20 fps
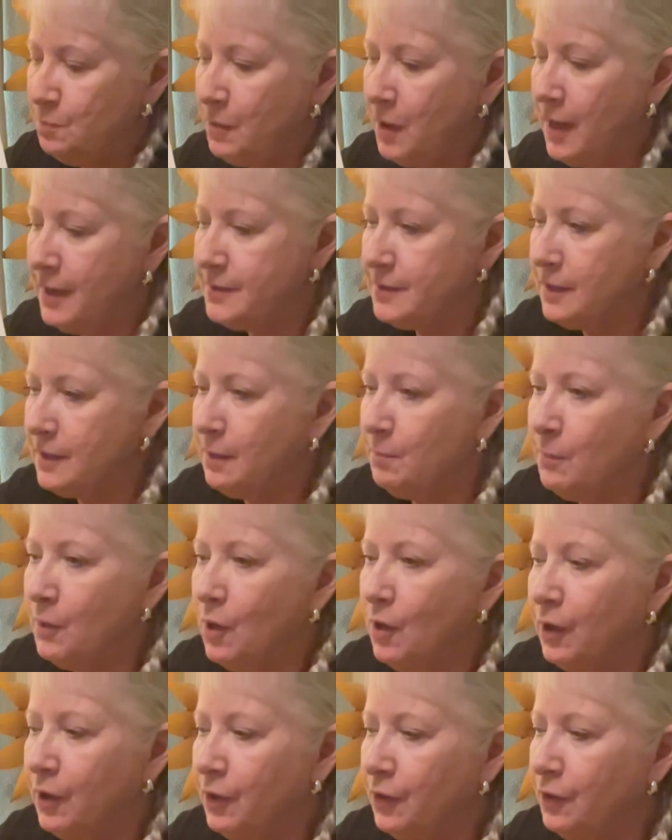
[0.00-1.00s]
Posca
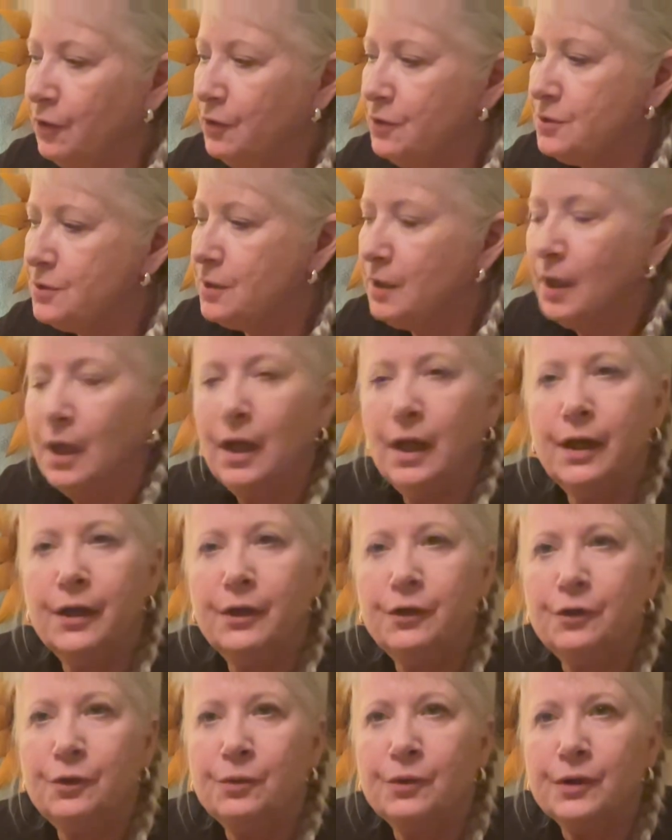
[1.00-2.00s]
markers.
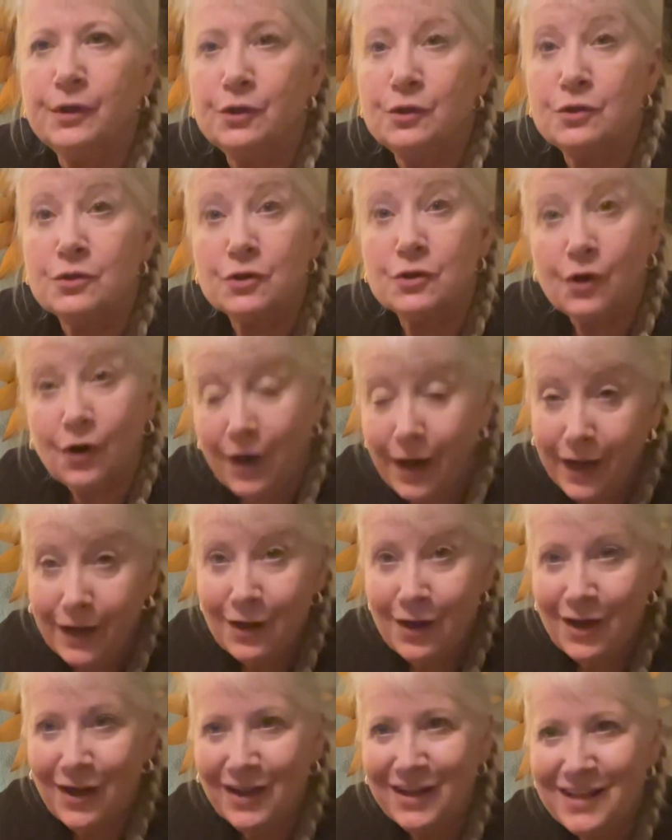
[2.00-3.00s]
You can use
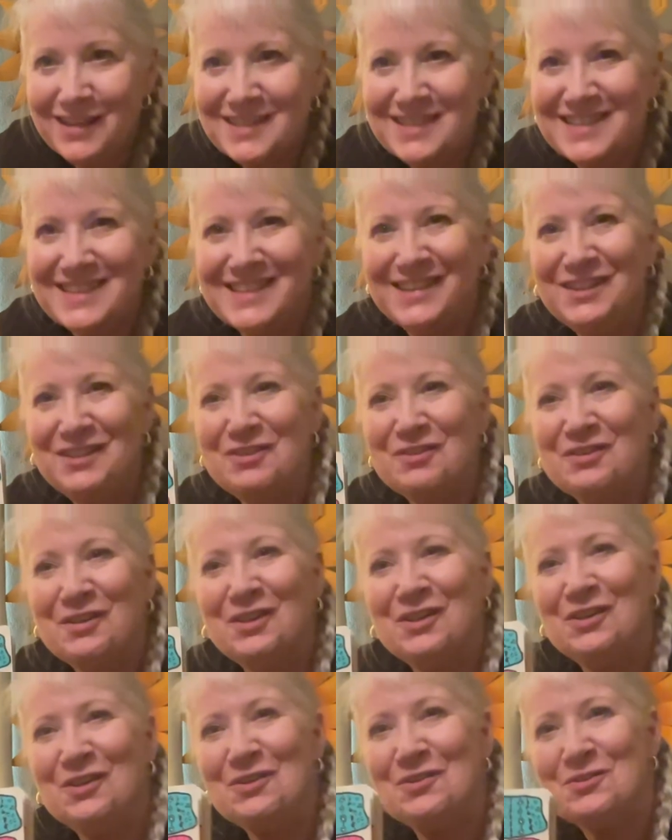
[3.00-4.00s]
crayons. You
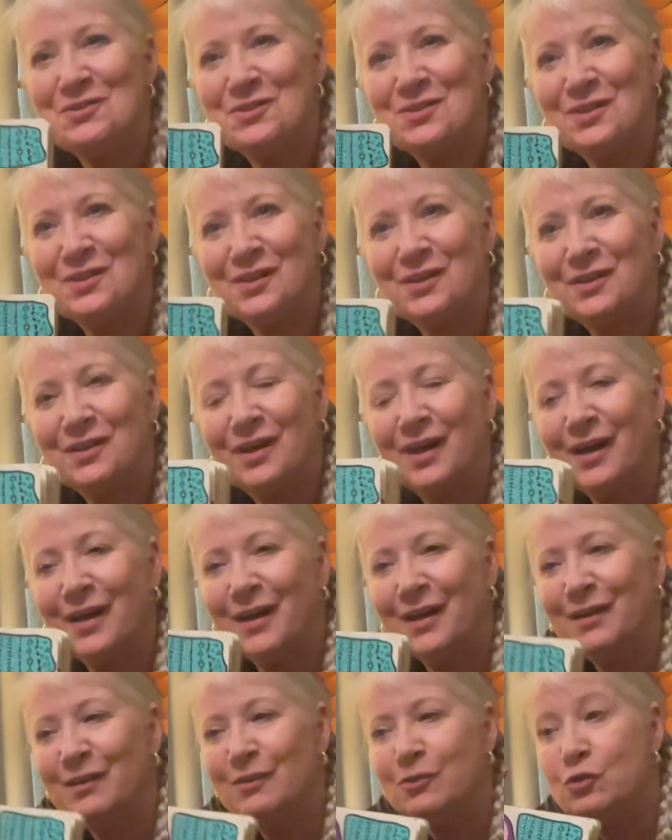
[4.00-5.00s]
can use
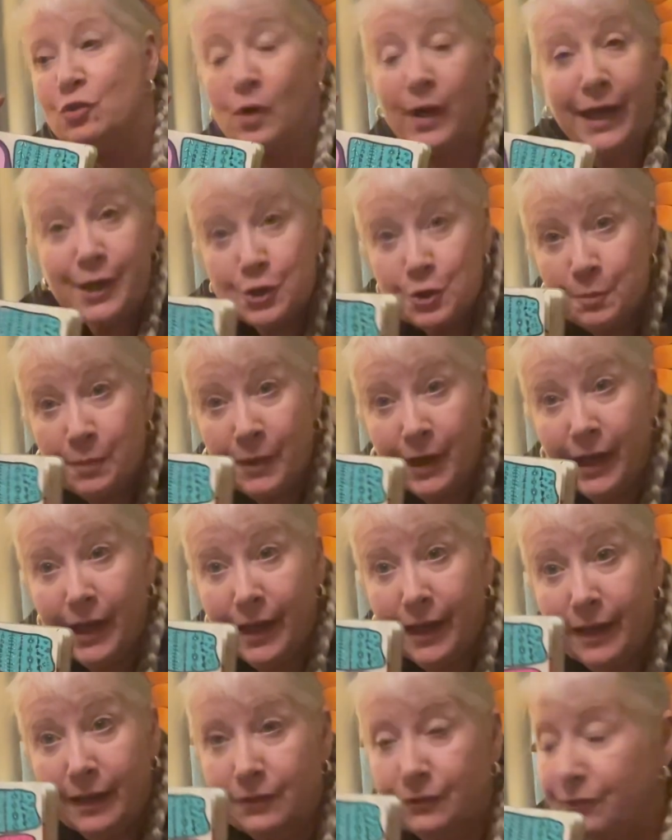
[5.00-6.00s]
trash
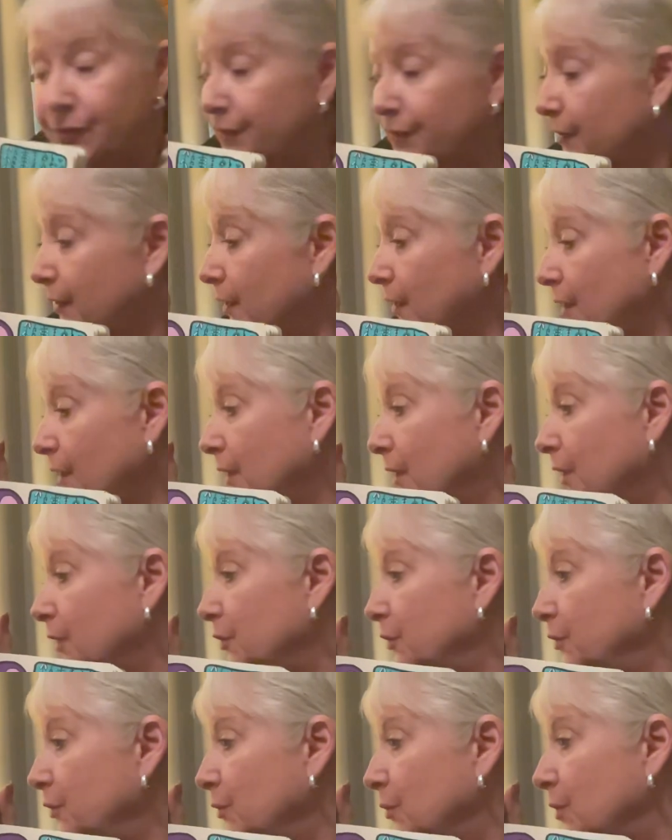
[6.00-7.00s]
bags.
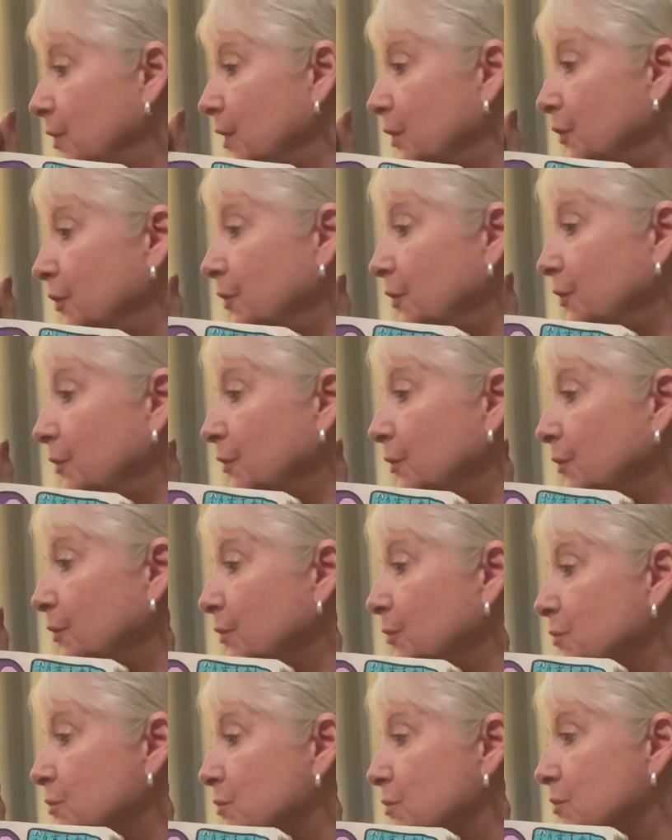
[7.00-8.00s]
You can
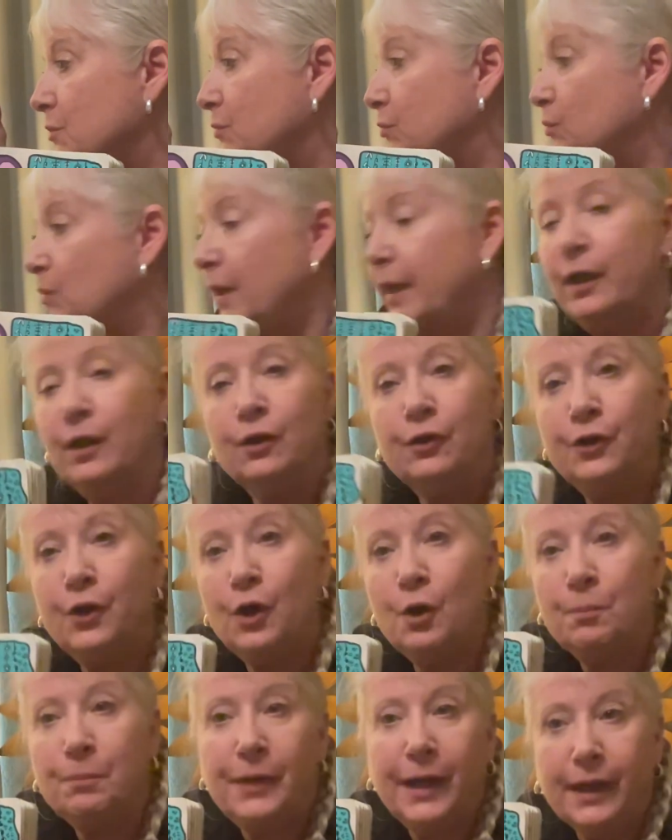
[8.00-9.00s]
use regular
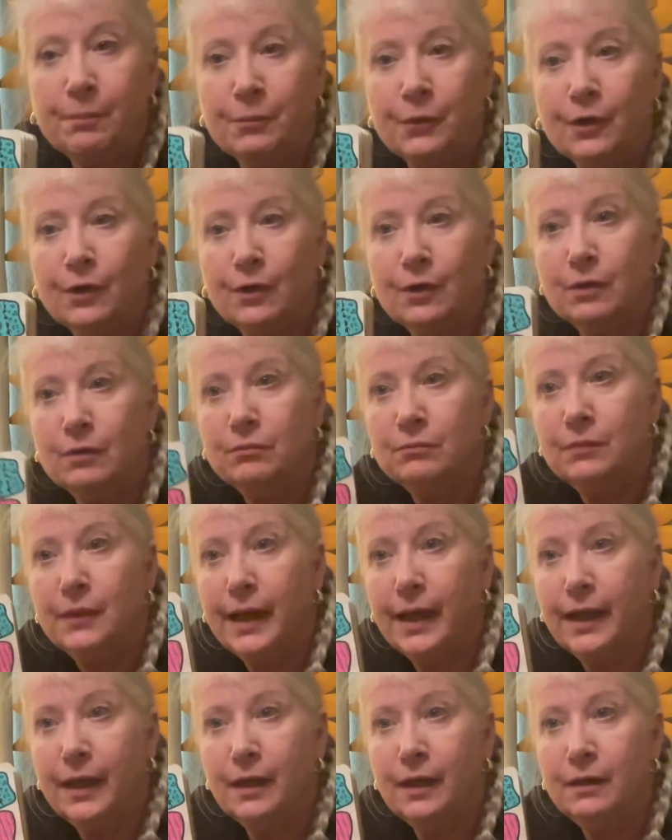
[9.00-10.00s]
notepaper
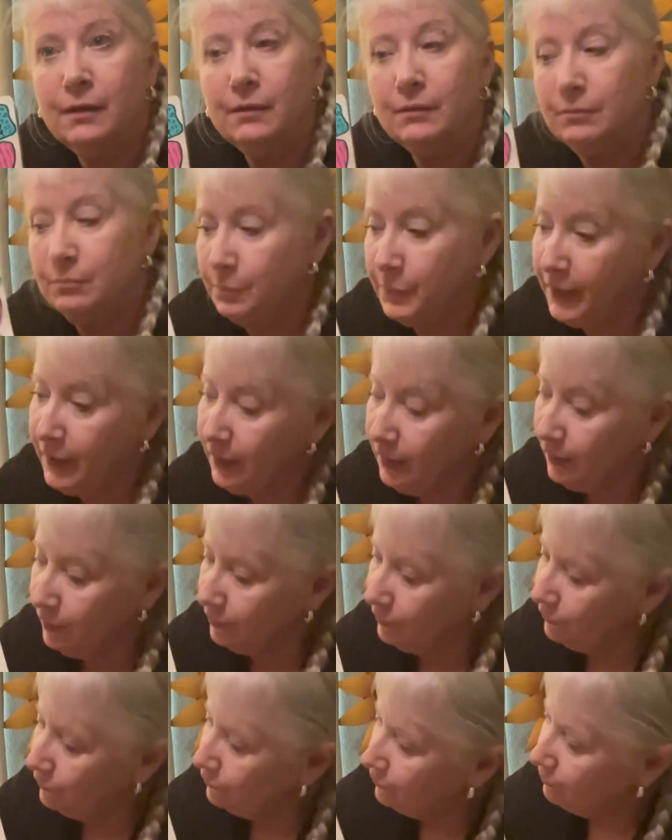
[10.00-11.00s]
and
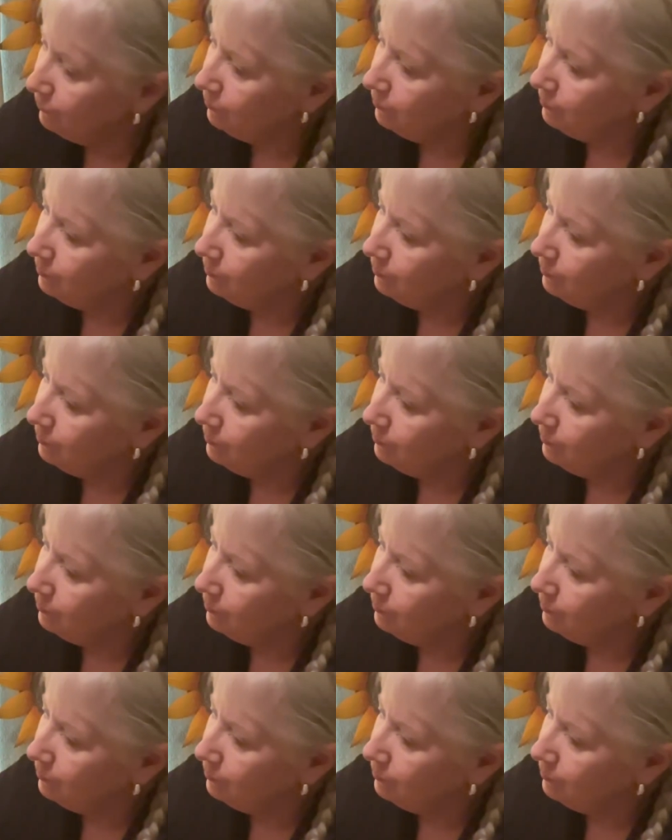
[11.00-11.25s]
pens.